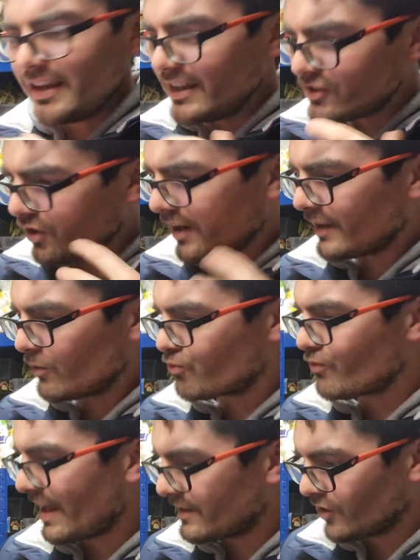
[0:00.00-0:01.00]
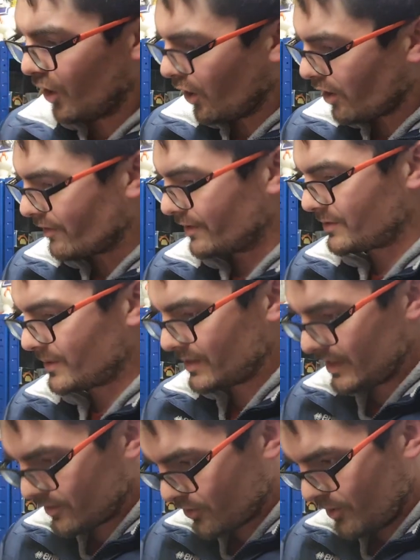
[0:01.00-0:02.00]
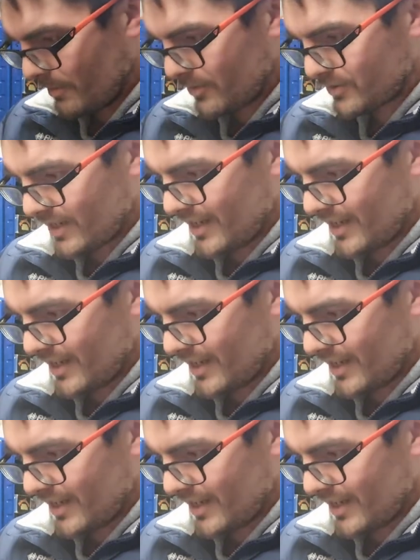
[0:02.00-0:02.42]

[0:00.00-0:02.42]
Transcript: He's got like a red collar on, so he's, he's almost